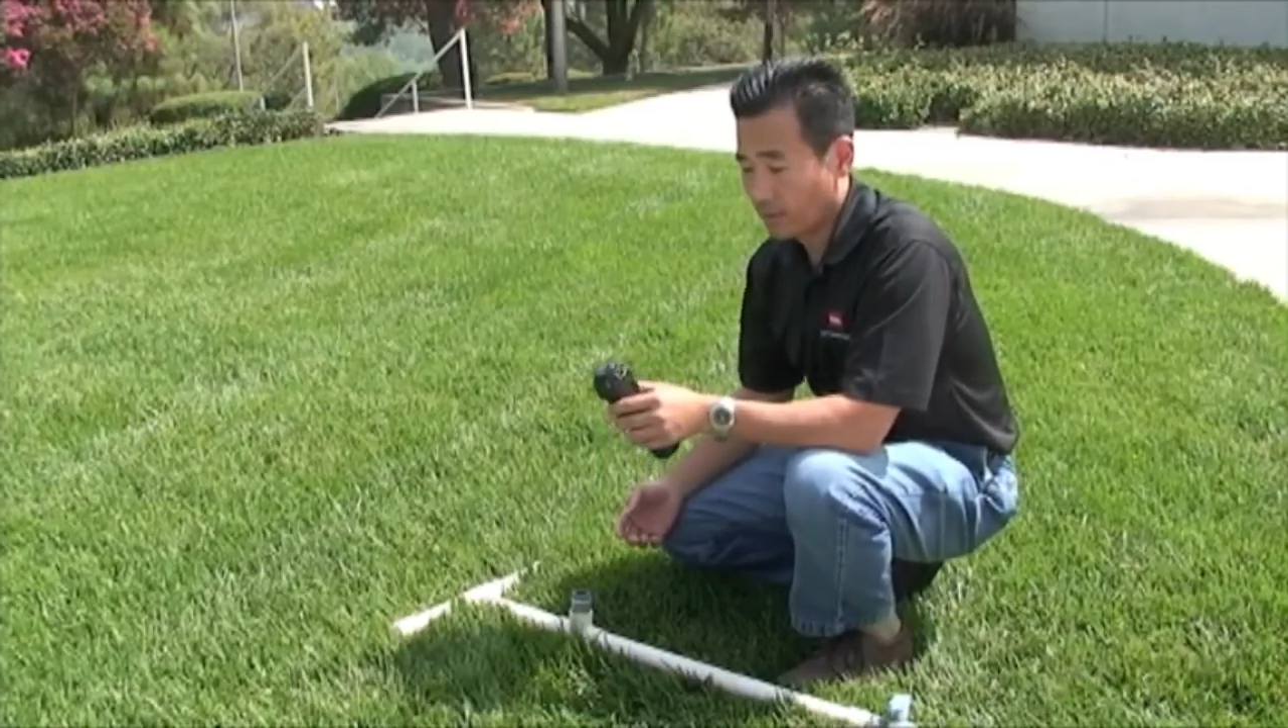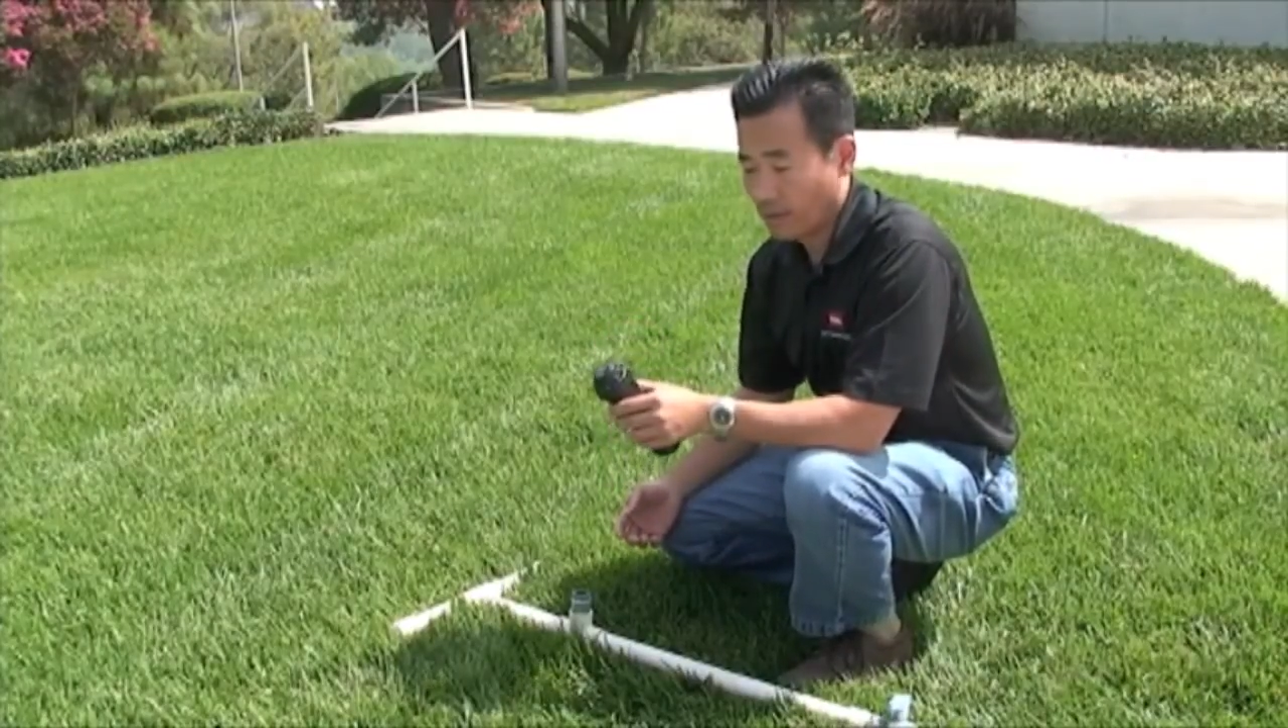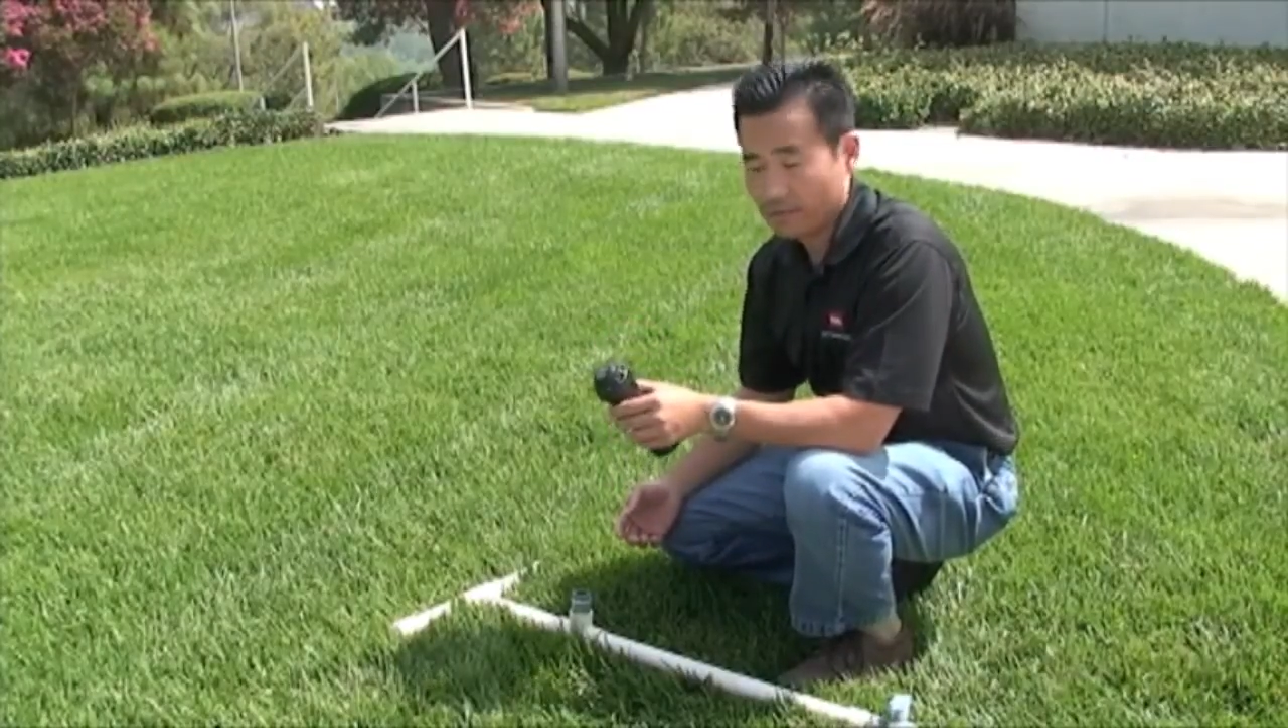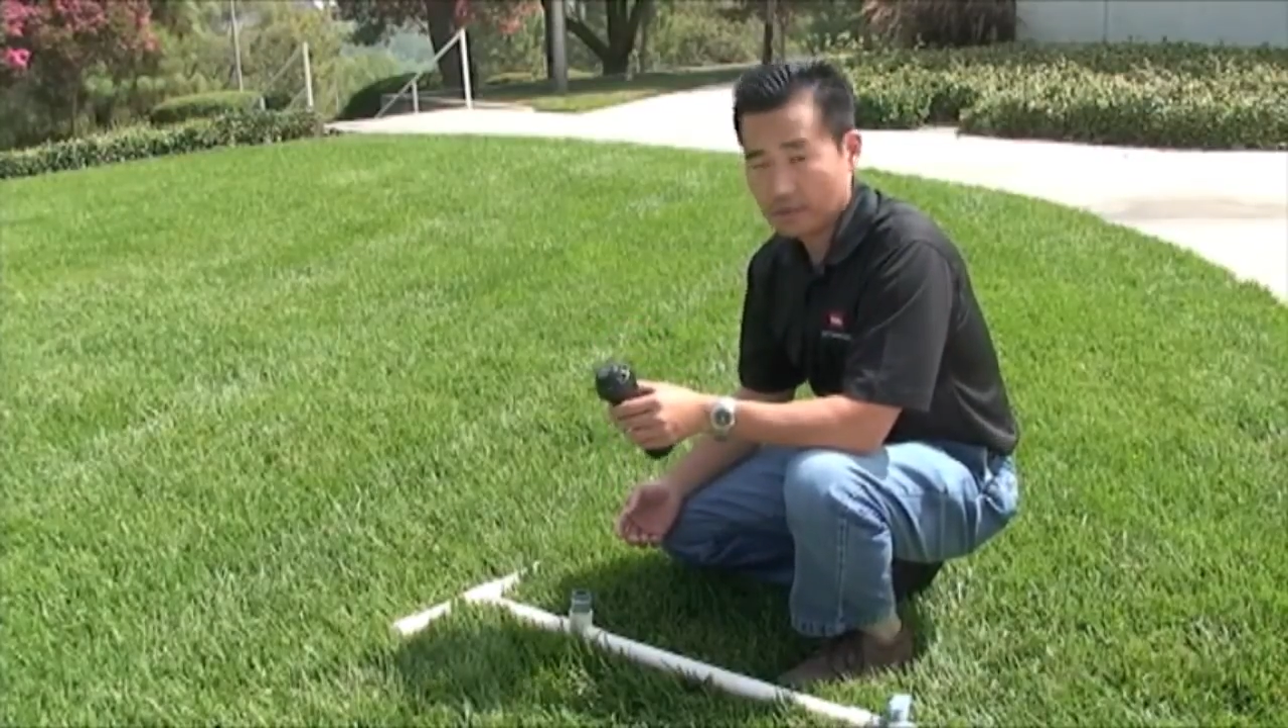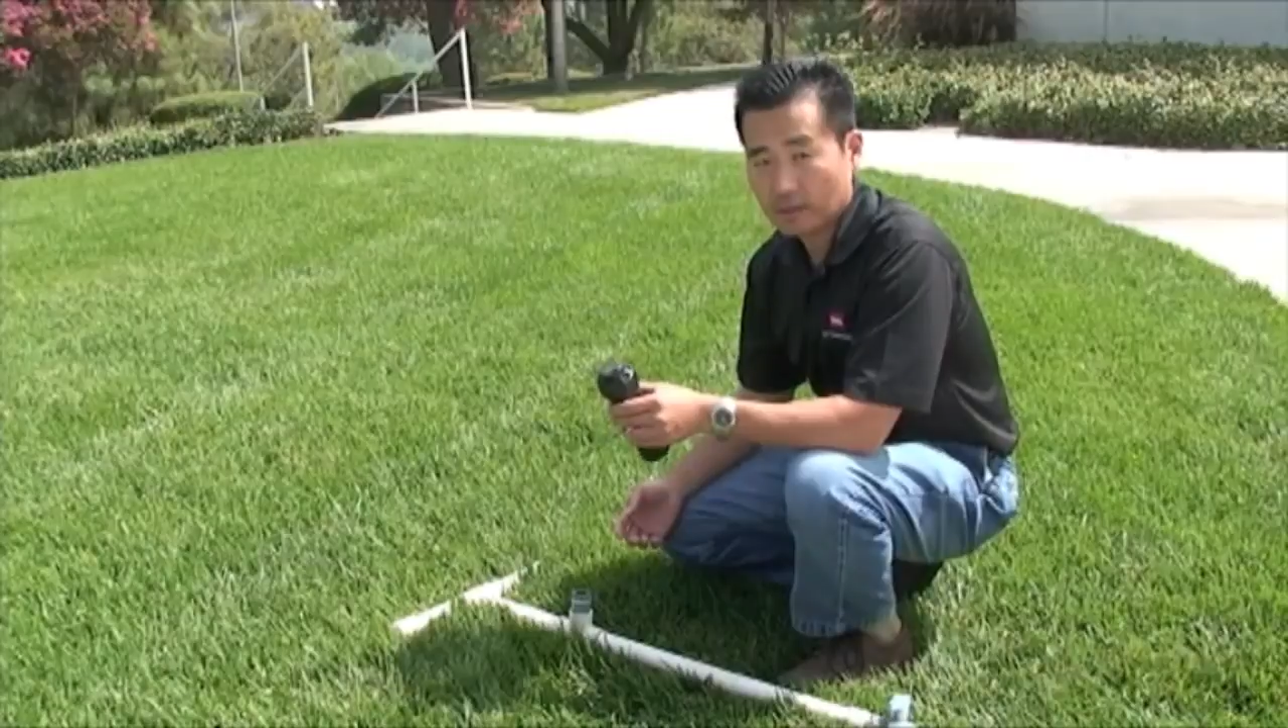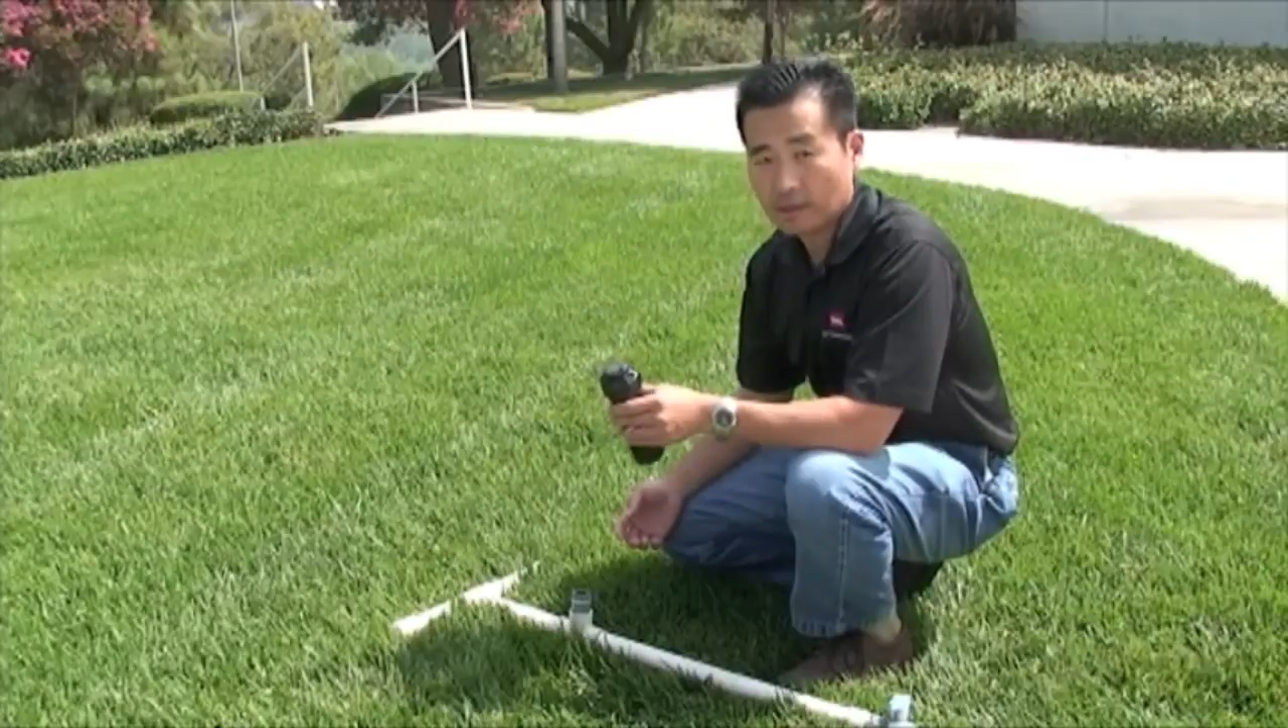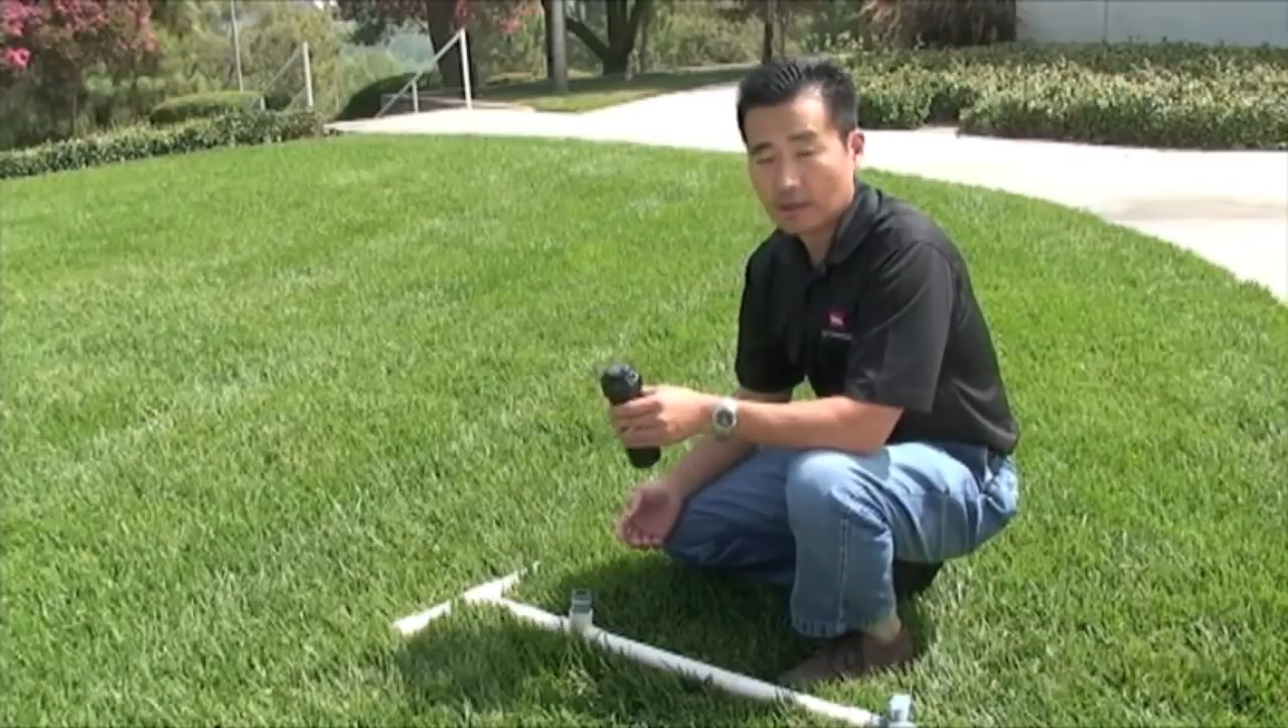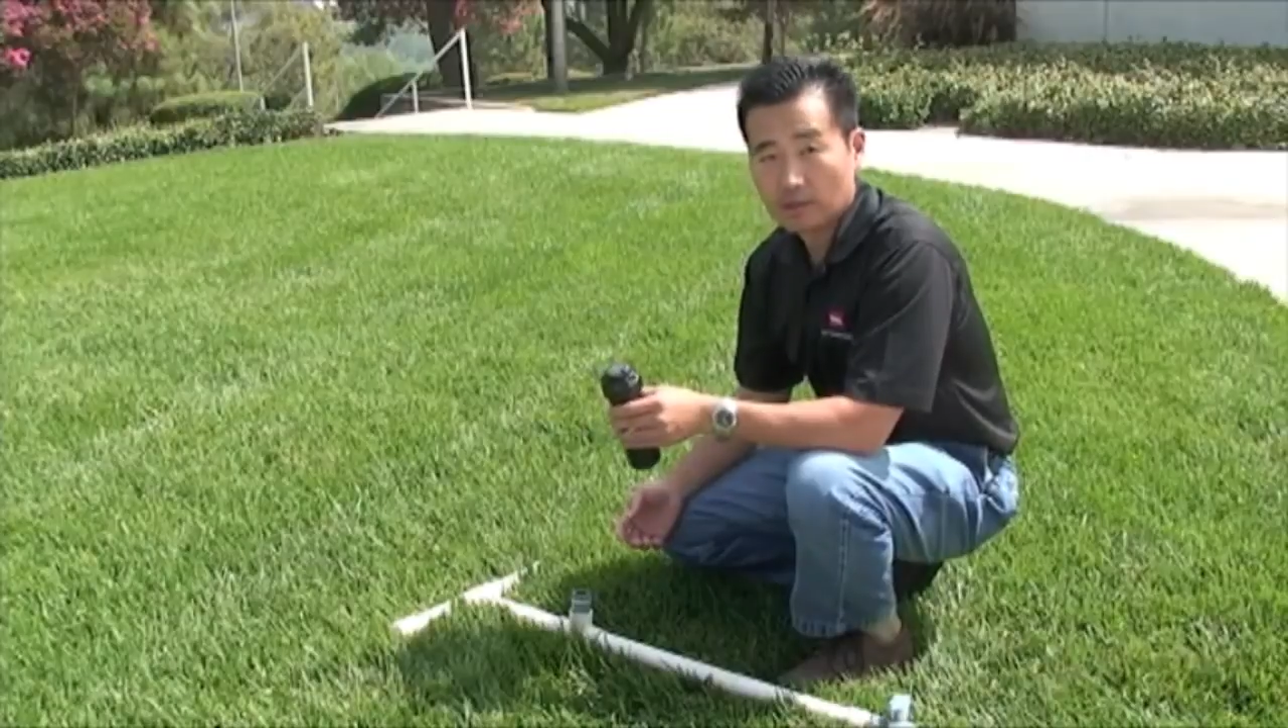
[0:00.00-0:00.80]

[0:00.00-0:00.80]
having